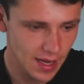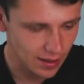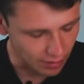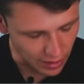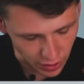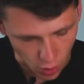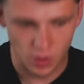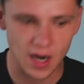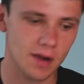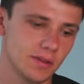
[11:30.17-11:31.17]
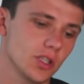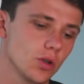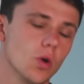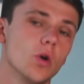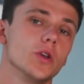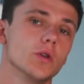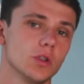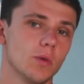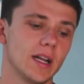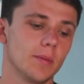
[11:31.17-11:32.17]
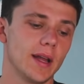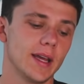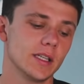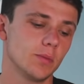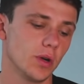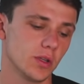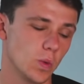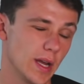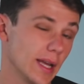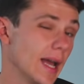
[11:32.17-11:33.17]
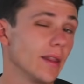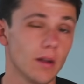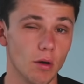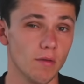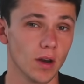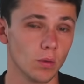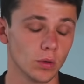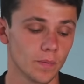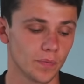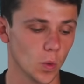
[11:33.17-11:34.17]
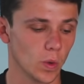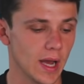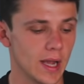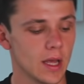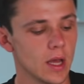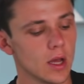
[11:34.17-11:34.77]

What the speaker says: Now, they don't have to score using the wide players, but it's where they're getting their overload, okay?